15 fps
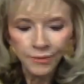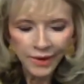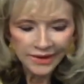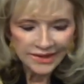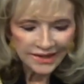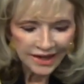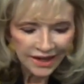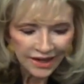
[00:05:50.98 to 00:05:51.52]

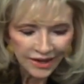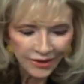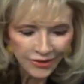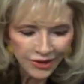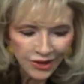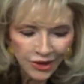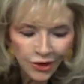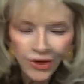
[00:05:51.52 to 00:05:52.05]
But,
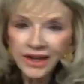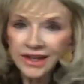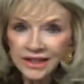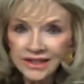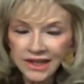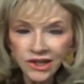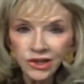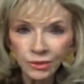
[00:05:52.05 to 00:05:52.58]
you know, he
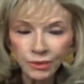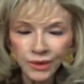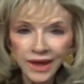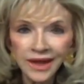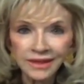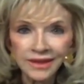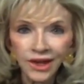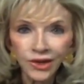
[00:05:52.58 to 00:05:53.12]
continued
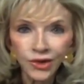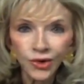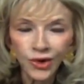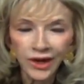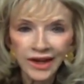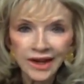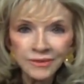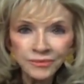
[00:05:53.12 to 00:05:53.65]
playing the
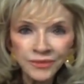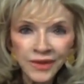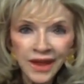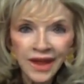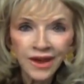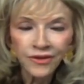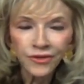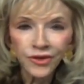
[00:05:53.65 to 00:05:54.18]
accordion
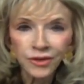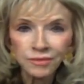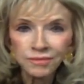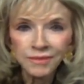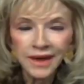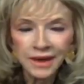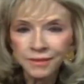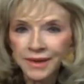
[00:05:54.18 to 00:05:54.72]
for
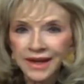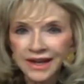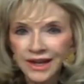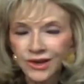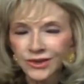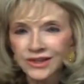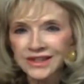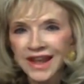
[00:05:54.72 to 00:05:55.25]
many, many
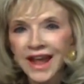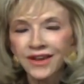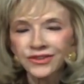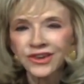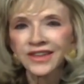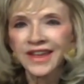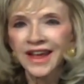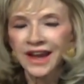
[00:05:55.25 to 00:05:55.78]
years
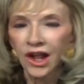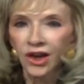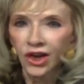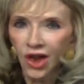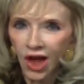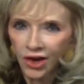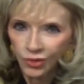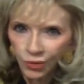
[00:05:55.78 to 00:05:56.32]
after that,
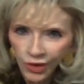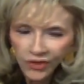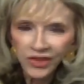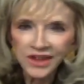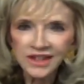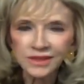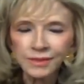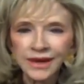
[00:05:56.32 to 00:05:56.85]
along
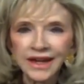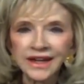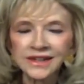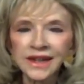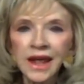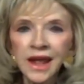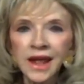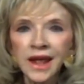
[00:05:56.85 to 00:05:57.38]
with his
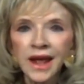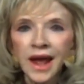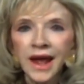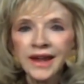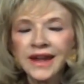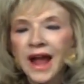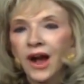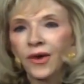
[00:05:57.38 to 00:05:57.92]
meetings.
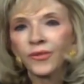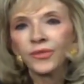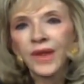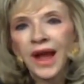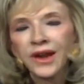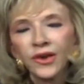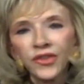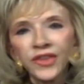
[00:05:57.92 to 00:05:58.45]
Now,
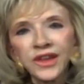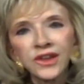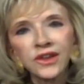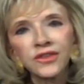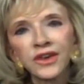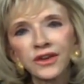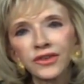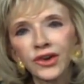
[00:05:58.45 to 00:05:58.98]
I don't
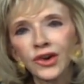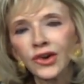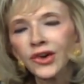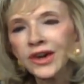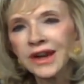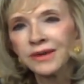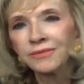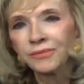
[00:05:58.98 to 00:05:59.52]
think you've ever
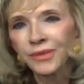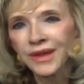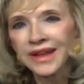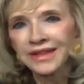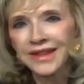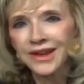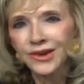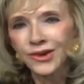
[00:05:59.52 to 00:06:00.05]
heard him
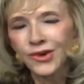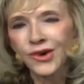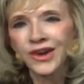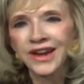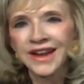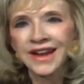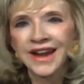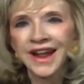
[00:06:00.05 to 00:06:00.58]
play the
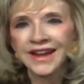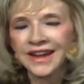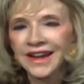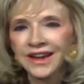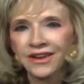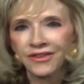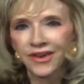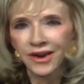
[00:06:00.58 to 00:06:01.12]
accordion on
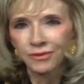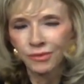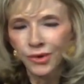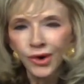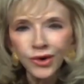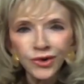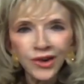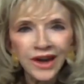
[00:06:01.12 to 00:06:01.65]
any of our
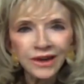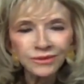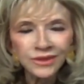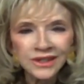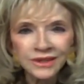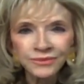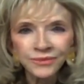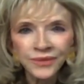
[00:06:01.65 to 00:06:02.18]

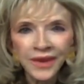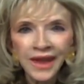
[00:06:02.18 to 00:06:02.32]
programs.